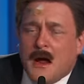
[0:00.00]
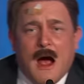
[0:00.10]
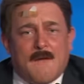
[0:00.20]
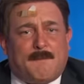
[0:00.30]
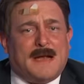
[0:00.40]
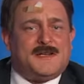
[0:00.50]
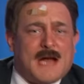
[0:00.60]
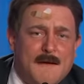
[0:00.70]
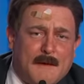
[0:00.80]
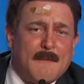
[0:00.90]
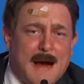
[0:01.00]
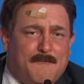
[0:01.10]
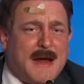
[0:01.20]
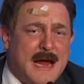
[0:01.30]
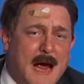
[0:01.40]
I've been saving my
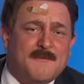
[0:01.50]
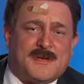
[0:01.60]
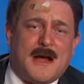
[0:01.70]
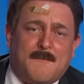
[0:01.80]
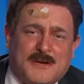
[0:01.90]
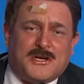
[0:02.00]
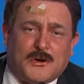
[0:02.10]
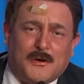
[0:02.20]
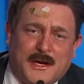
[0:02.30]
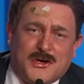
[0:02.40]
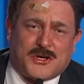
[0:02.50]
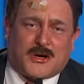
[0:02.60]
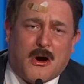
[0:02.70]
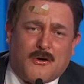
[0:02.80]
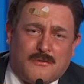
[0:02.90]
BMs and empty two liters of
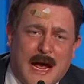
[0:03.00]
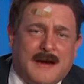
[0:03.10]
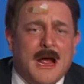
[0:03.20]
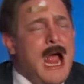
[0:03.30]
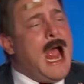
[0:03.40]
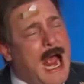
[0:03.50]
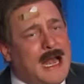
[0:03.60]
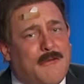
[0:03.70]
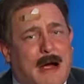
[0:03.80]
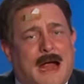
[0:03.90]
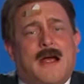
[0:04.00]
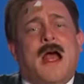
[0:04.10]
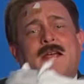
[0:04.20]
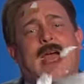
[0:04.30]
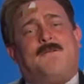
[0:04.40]
Code Red. Anyway,
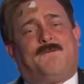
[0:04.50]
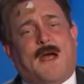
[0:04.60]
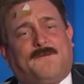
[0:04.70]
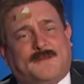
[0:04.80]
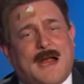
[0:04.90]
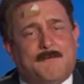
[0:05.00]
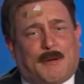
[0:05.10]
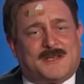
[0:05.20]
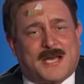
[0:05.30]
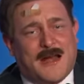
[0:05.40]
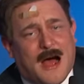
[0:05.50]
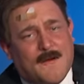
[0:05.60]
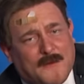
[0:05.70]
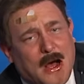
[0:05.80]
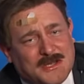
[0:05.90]
get 15%
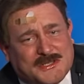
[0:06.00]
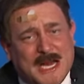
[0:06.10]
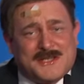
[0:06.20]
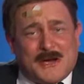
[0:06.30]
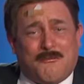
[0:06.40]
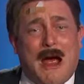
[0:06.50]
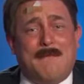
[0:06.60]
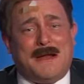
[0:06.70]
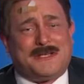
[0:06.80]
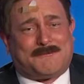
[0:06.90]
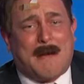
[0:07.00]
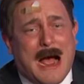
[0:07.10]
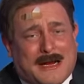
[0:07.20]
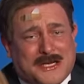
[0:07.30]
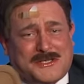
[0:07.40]
off all season women's
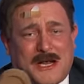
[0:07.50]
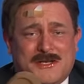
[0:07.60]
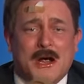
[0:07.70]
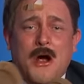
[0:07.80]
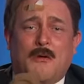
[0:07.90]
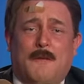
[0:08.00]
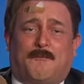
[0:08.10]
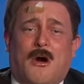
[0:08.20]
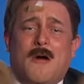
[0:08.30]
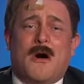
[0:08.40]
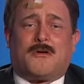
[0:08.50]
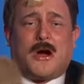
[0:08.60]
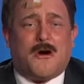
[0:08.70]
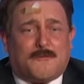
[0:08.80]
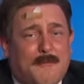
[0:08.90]
moccasins with promo
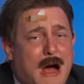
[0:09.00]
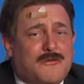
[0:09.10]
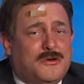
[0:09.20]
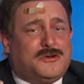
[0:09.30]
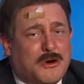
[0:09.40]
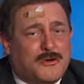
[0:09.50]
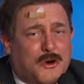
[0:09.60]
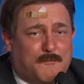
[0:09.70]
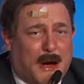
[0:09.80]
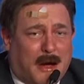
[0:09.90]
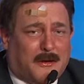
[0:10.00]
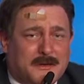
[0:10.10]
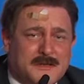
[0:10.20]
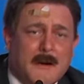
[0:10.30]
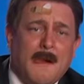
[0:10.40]
code Mountain Doo Doo Bottles.